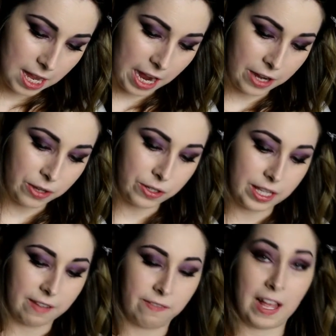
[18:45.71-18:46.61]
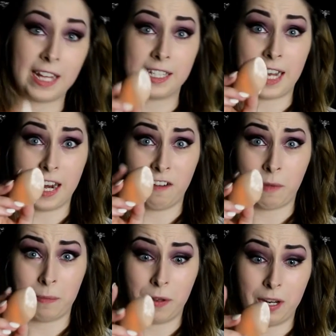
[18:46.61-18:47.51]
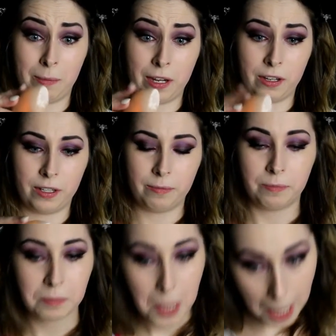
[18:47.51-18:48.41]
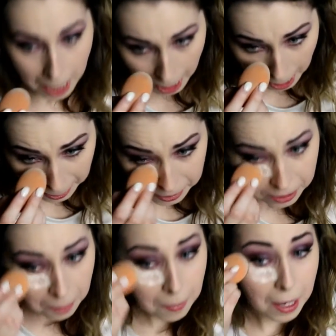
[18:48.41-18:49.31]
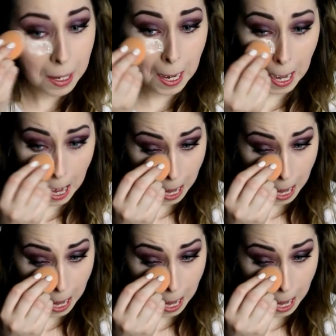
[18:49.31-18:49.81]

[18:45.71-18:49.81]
I use the flat side of my beauty blender and just go in and